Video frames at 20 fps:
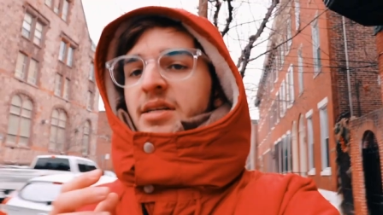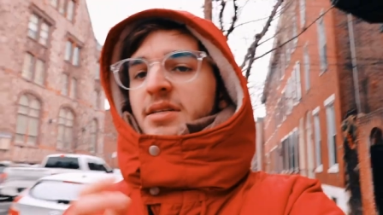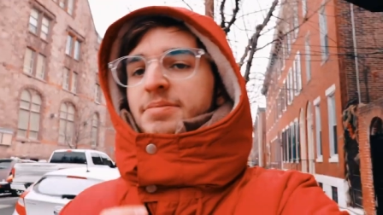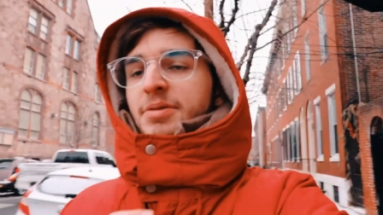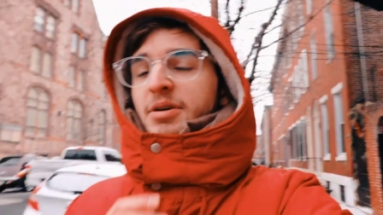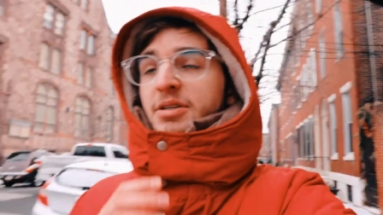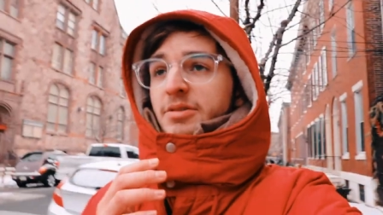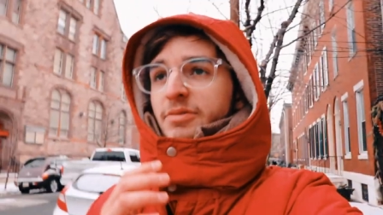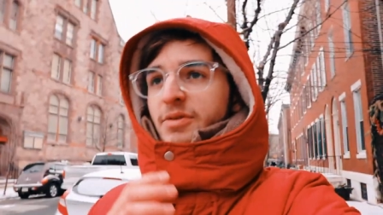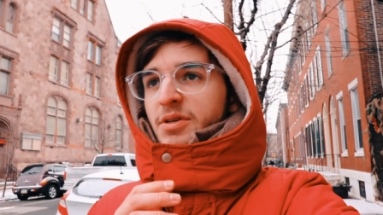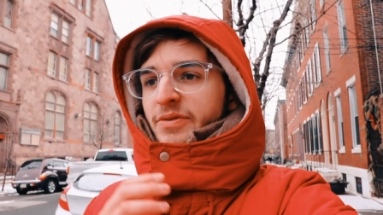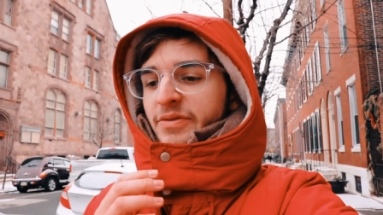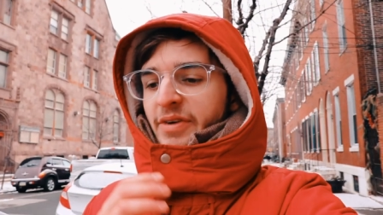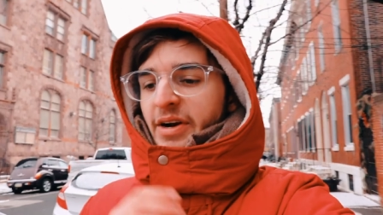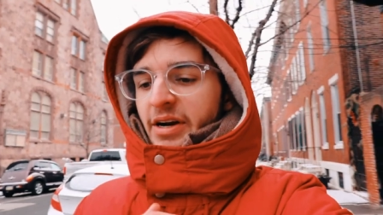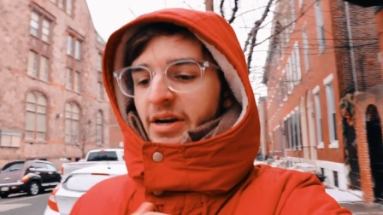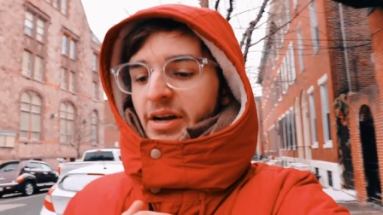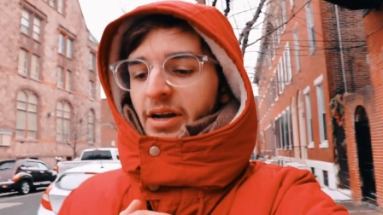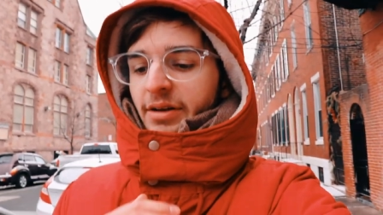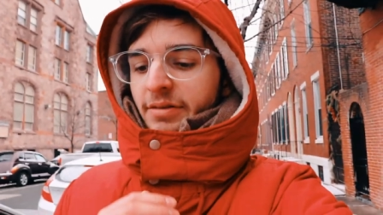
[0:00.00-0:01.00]
This prison was
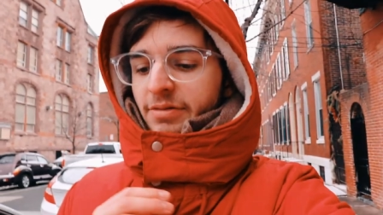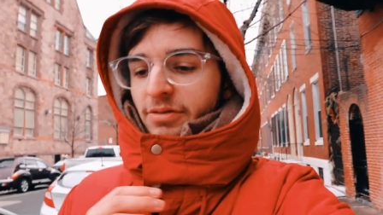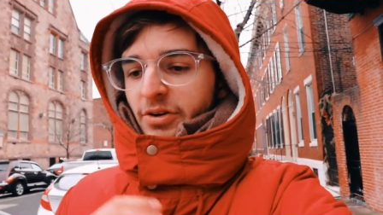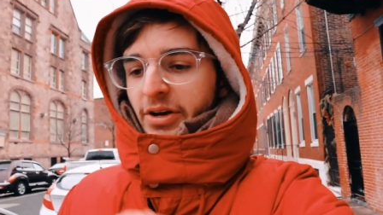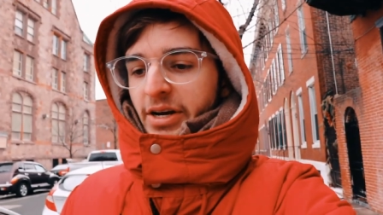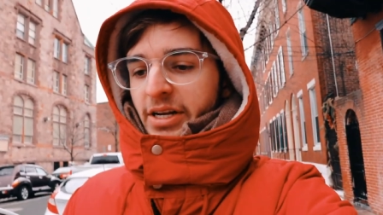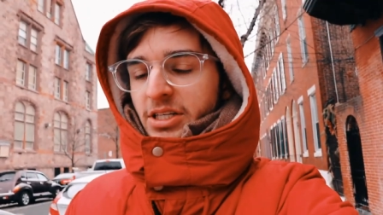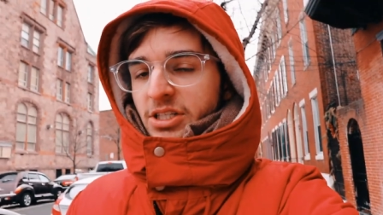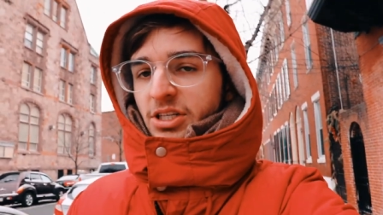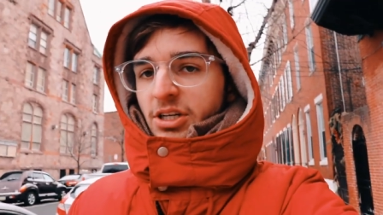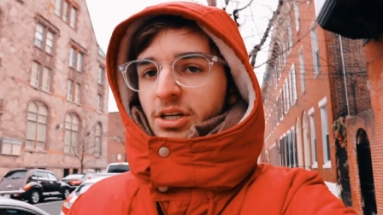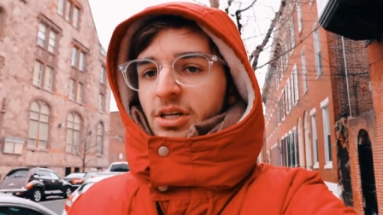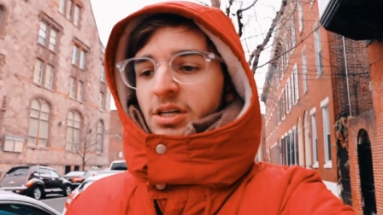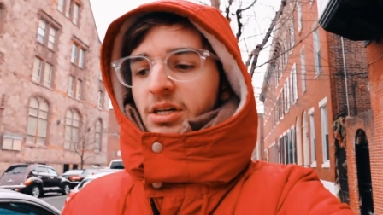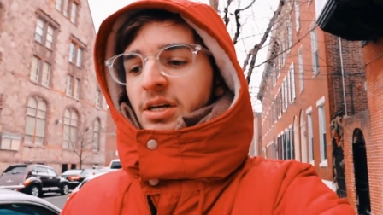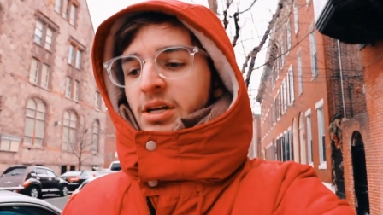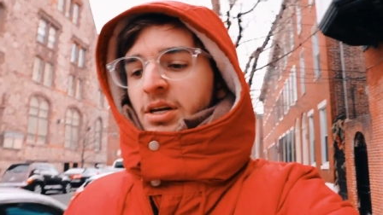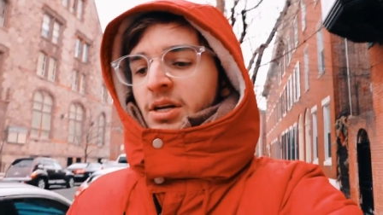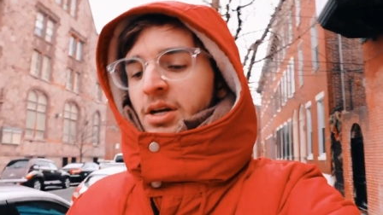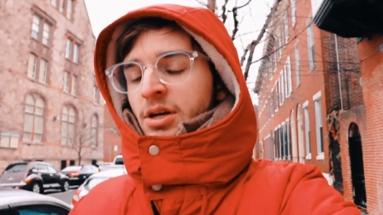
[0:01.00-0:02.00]
very influential
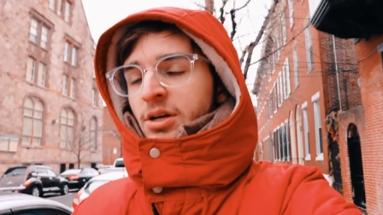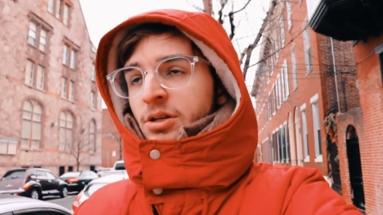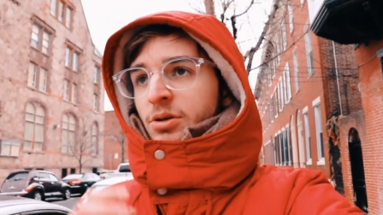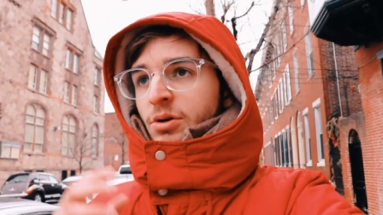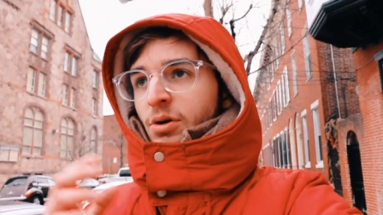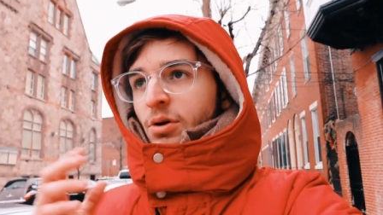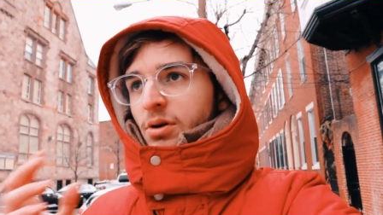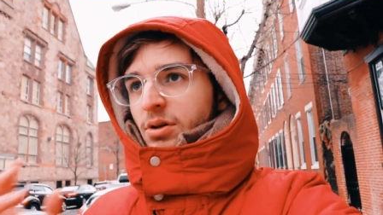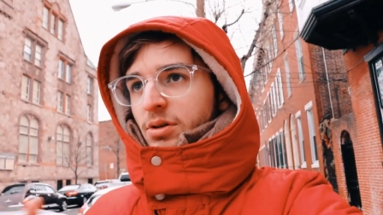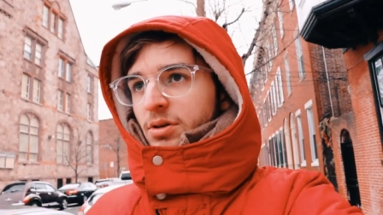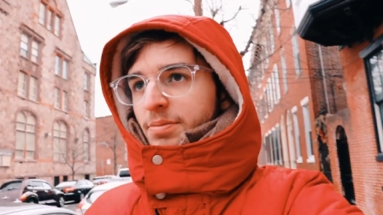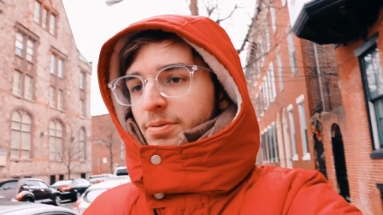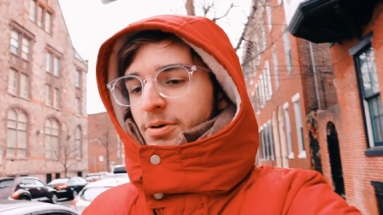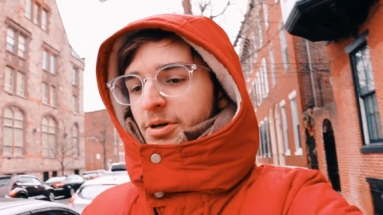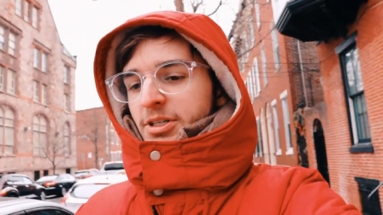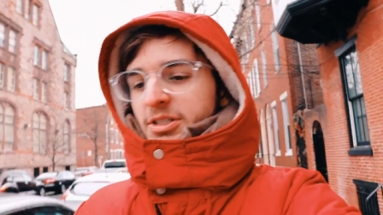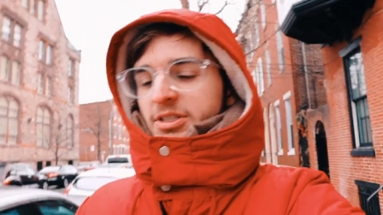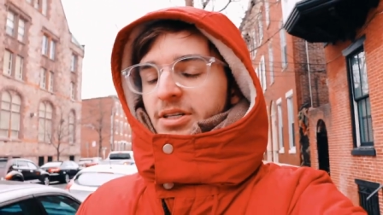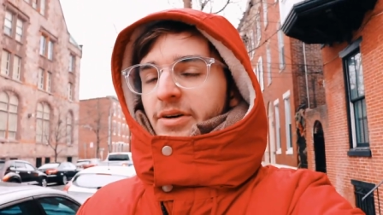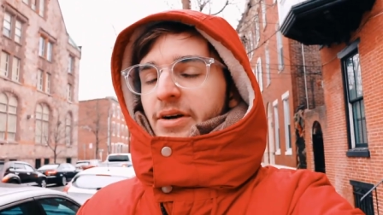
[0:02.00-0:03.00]
to all the
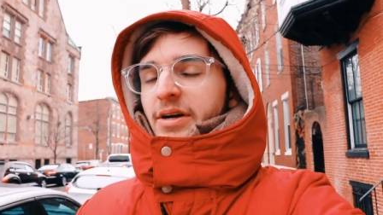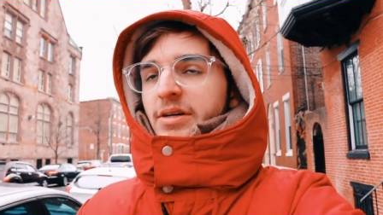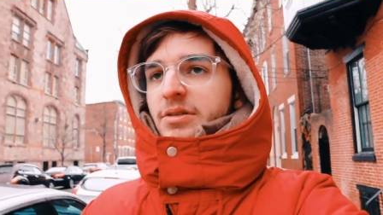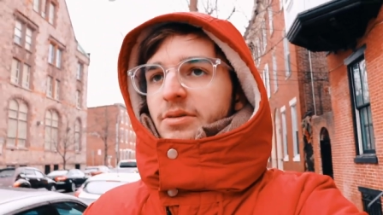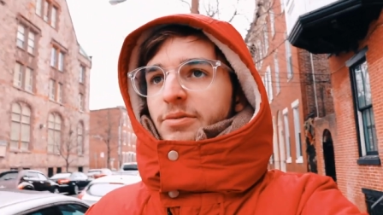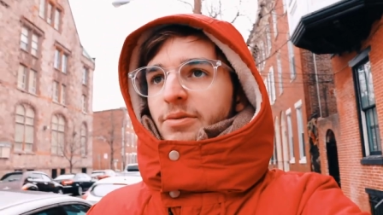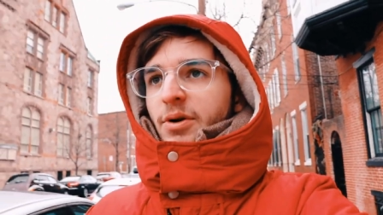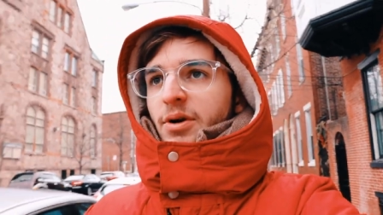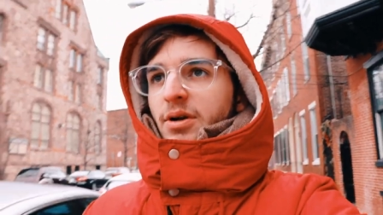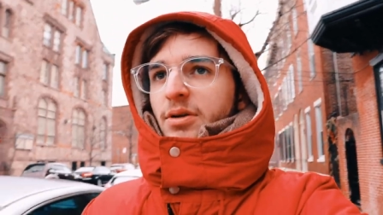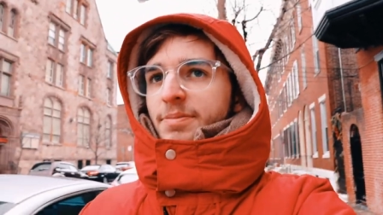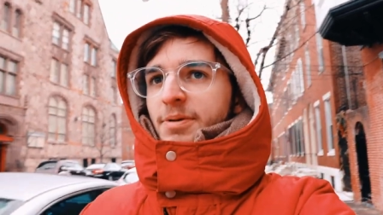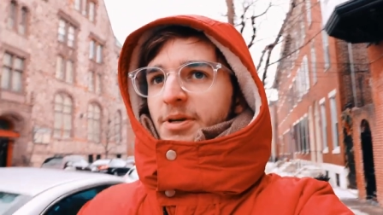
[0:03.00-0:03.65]
prisons around the world